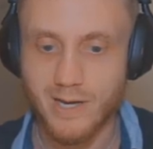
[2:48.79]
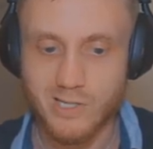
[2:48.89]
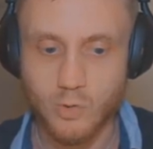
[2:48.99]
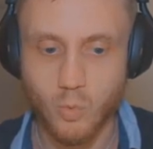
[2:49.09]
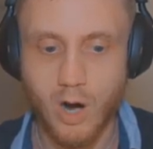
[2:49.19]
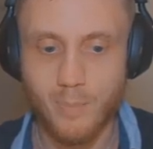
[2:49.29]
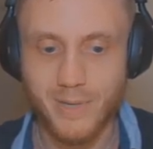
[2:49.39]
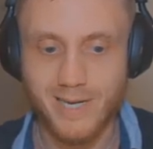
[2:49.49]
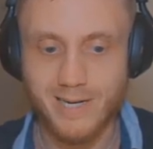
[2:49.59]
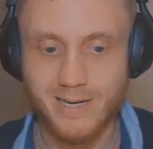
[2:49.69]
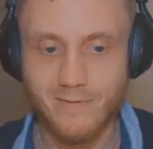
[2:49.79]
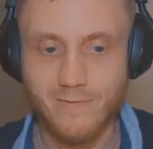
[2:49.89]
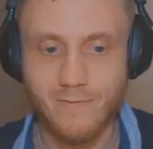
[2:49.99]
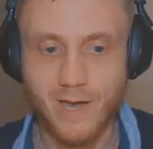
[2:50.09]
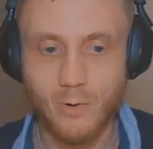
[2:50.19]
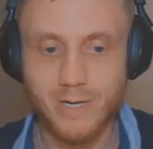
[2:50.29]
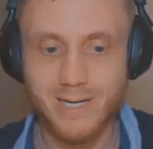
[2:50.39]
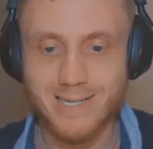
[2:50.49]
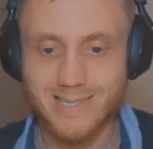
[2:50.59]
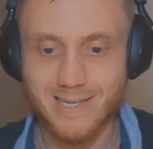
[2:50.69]
swap in
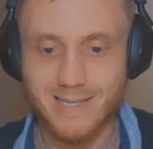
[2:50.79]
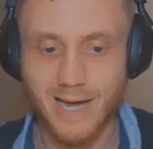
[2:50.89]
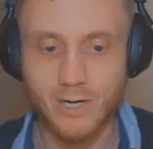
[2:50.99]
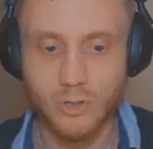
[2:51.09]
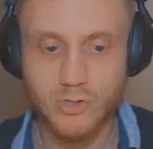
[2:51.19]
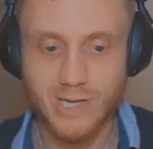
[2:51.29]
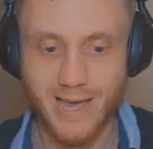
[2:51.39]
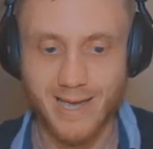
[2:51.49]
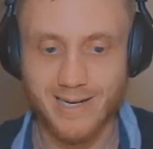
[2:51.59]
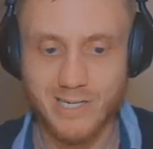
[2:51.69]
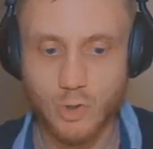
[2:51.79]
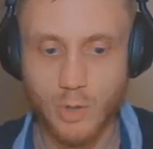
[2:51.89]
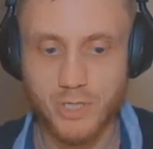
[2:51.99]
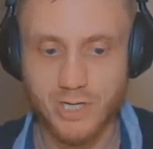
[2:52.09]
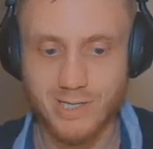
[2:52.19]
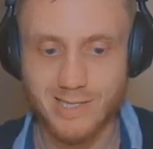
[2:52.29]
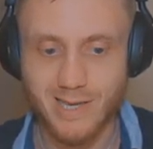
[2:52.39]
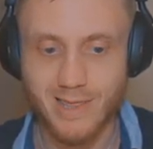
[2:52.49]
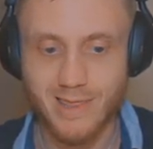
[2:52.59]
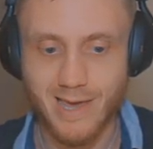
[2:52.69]
various titles and descriptions
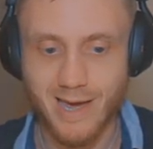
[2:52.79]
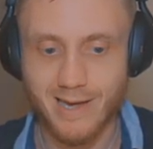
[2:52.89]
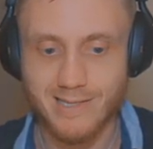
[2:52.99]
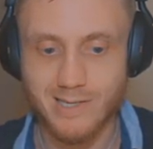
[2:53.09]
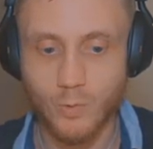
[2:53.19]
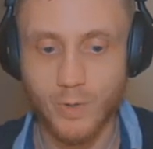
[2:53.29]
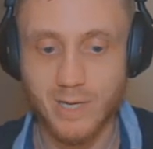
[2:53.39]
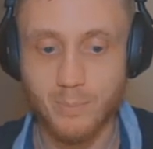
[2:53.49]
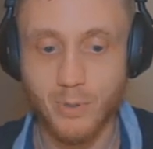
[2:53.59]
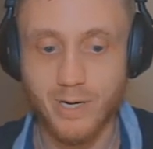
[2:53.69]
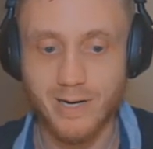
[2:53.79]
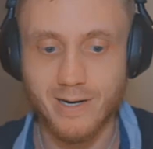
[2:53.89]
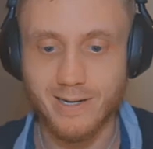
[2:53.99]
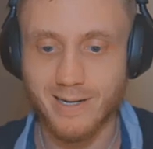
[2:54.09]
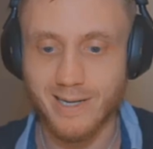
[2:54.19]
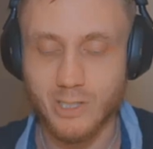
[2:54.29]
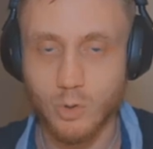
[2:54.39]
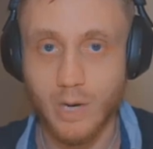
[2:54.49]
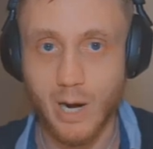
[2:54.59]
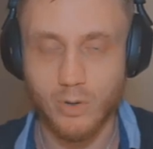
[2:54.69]
that we can put
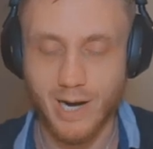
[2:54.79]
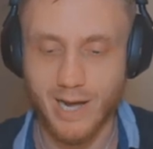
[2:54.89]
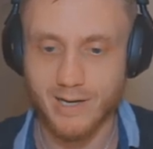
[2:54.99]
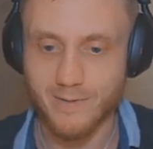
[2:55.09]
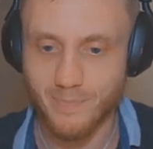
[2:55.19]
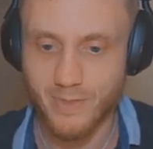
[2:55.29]
into our ad.